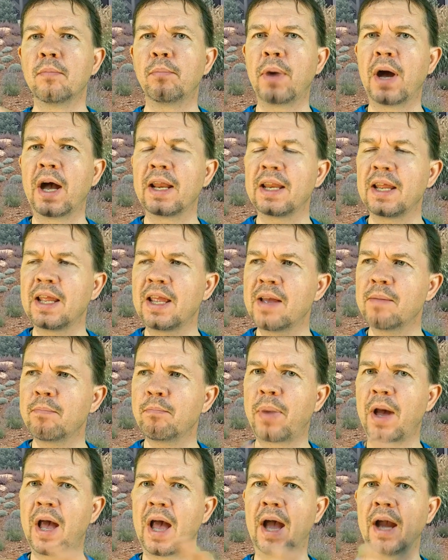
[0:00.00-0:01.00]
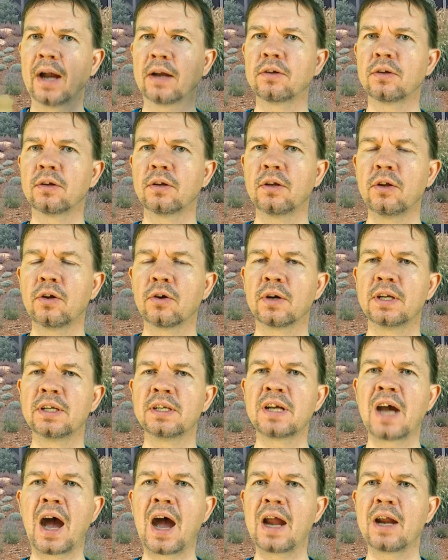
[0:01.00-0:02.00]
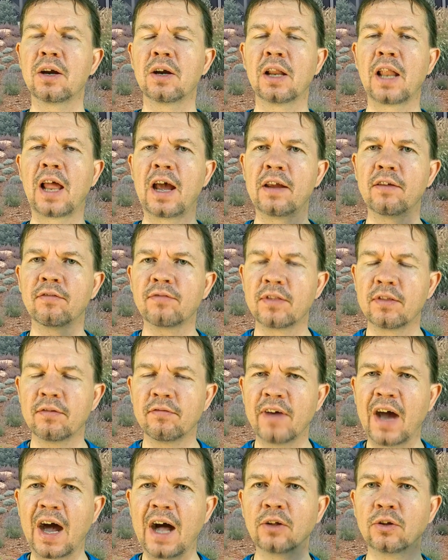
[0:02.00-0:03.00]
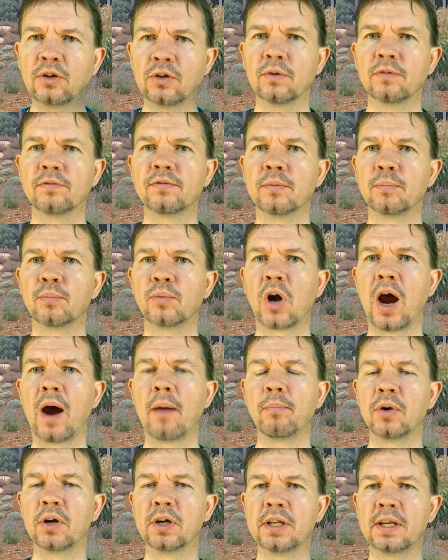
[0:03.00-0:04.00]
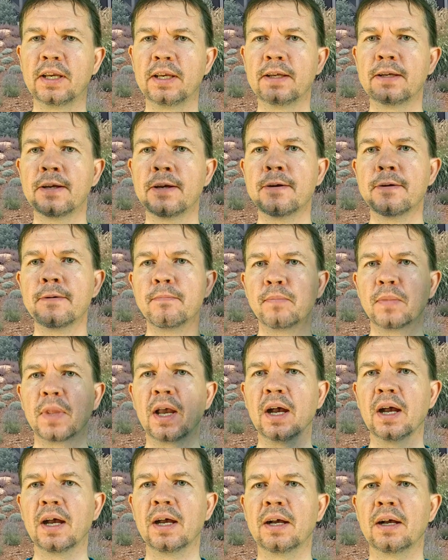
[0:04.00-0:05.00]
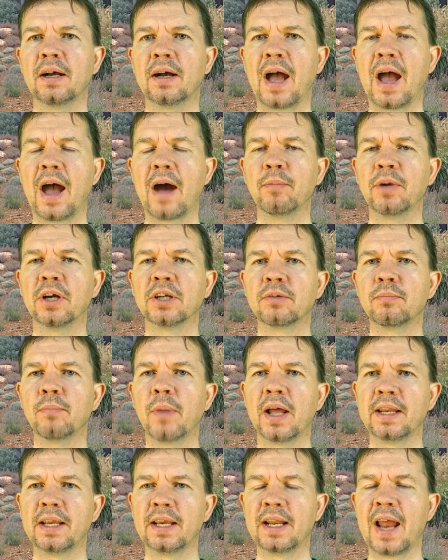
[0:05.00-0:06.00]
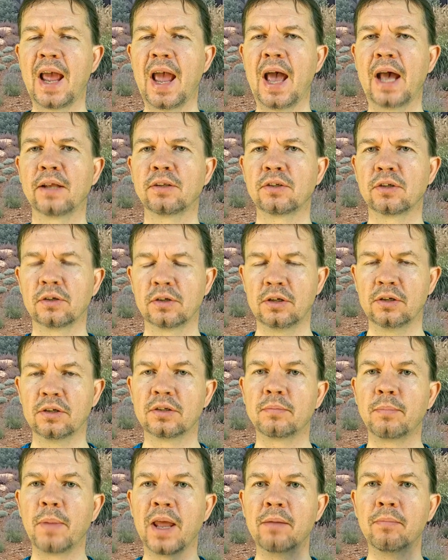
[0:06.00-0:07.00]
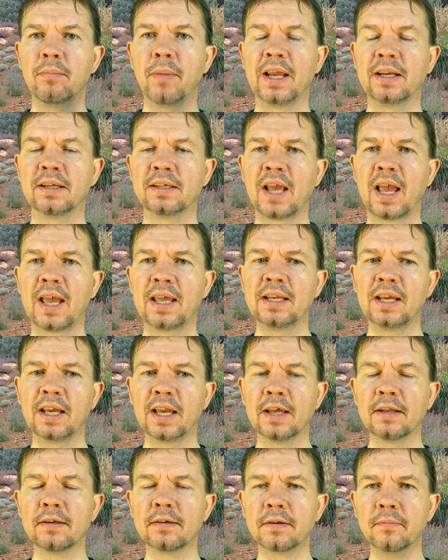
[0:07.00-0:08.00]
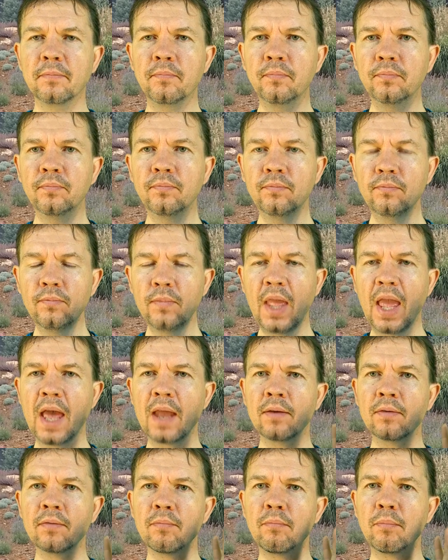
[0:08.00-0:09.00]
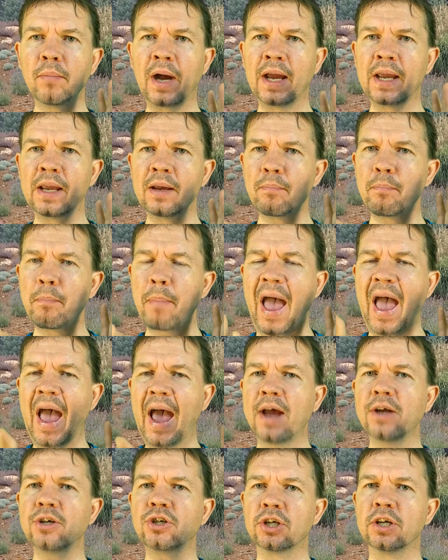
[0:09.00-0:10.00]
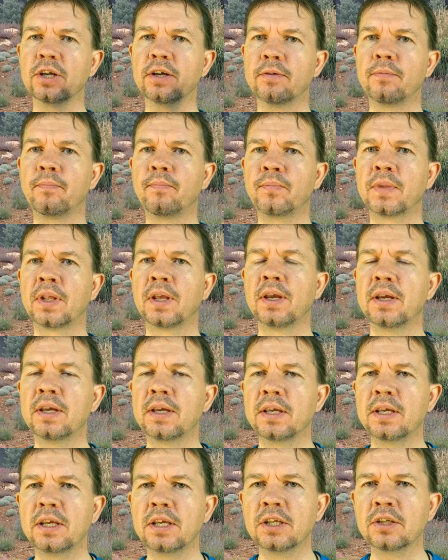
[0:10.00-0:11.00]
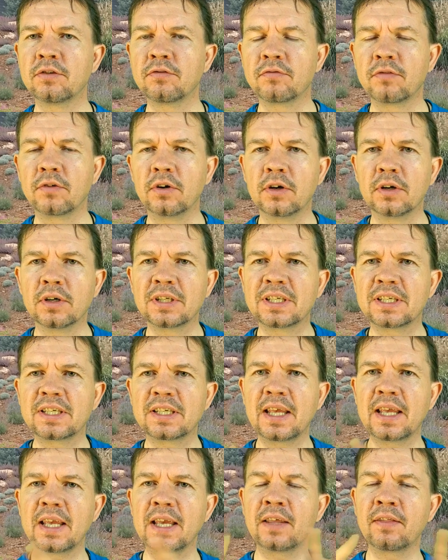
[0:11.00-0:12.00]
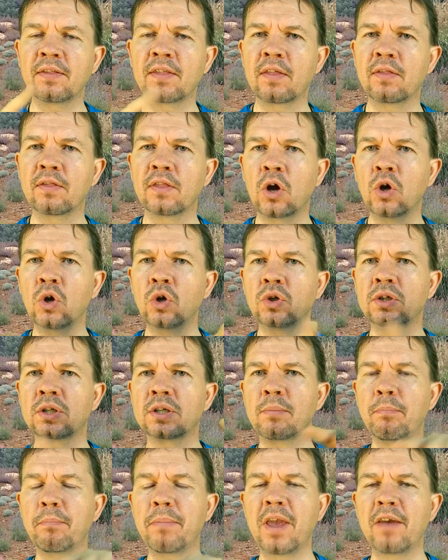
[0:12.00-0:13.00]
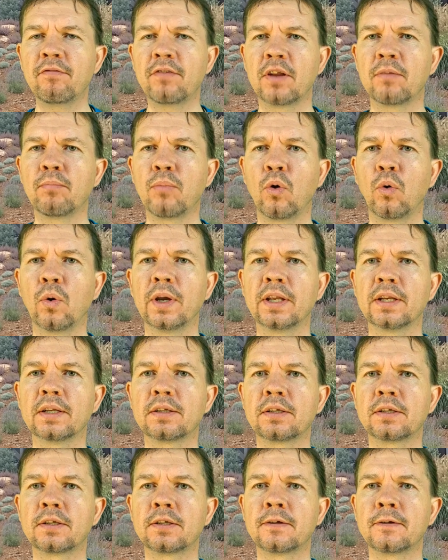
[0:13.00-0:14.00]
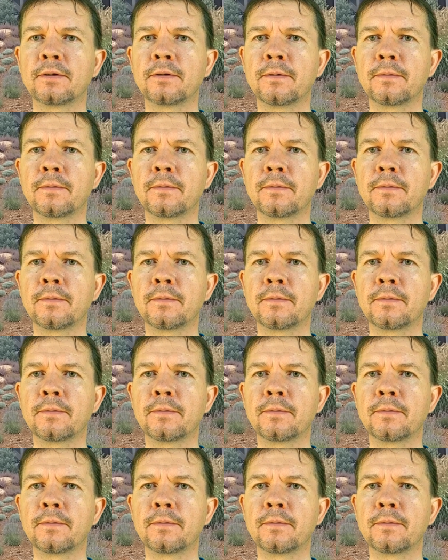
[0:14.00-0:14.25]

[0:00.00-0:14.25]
but impact your entire life, the value of the property, how much money and hassle you spend maintaining it. And my passion is for seeing that those pivot points